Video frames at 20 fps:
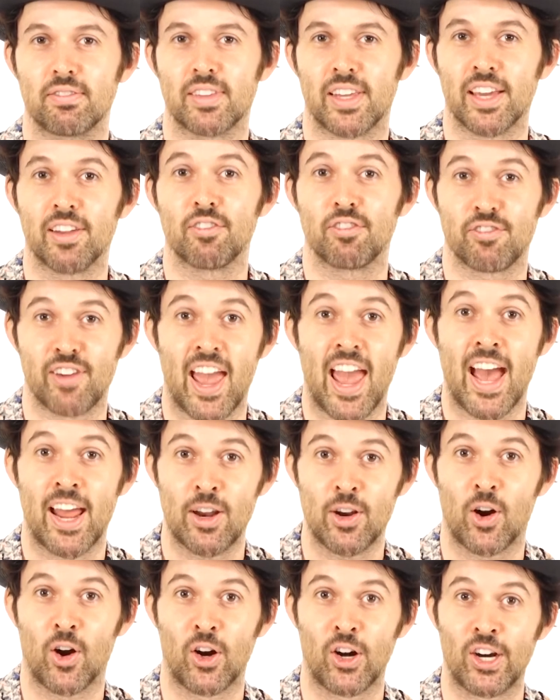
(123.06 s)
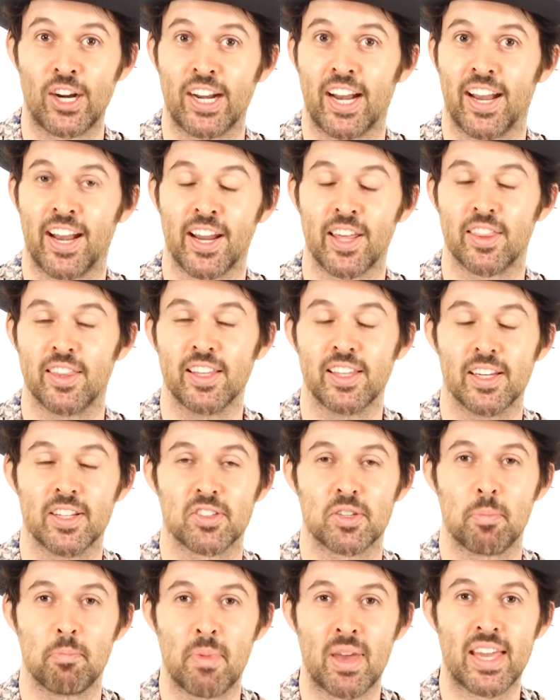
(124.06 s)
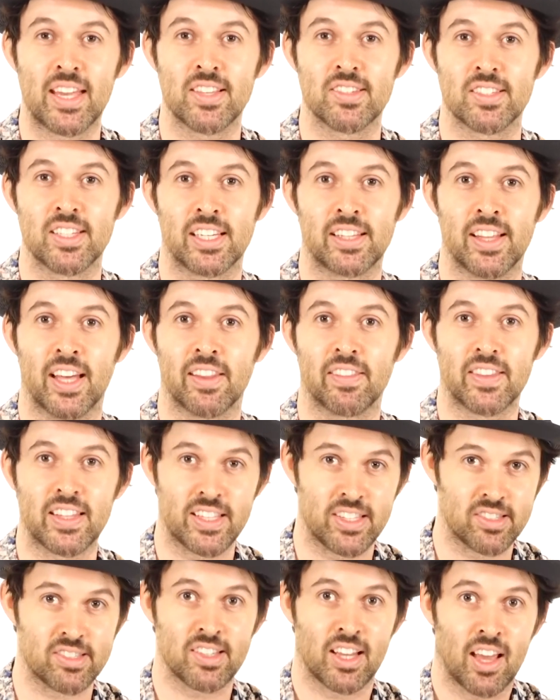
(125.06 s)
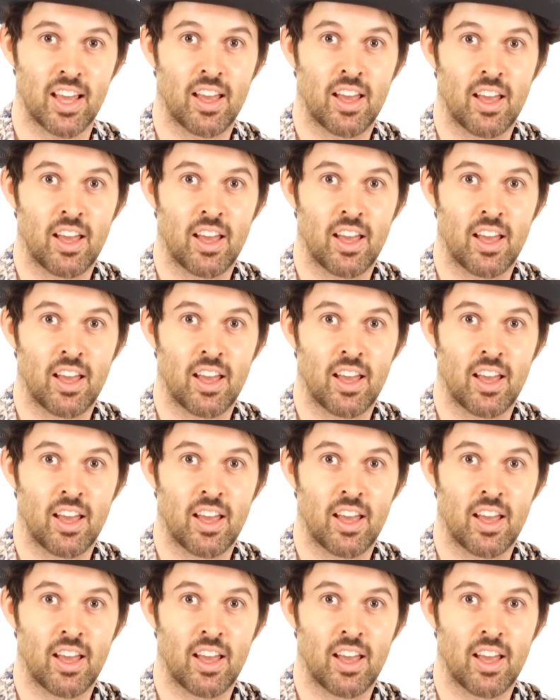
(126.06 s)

get fan art, and I think it's amazing that these,